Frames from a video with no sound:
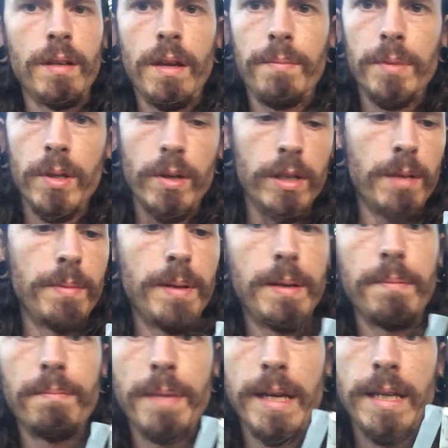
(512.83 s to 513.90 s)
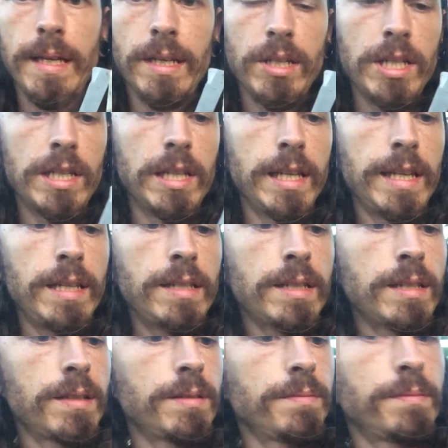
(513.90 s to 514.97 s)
I'm going to be making a slit